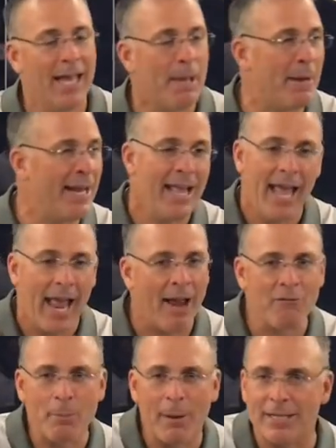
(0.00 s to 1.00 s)
I mean,
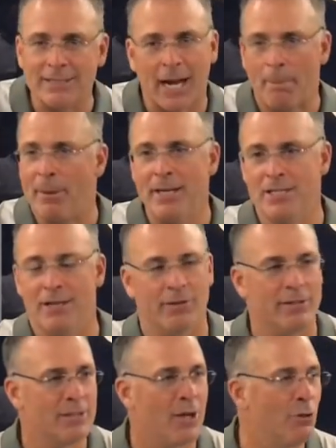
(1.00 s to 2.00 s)
everybody's got a piece of it,
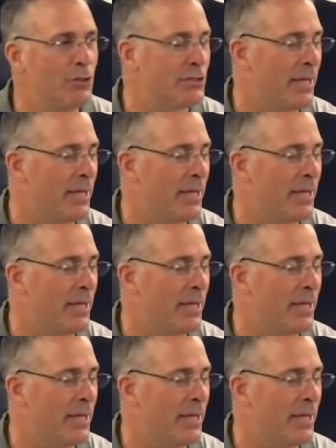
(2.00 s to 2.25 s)
coaches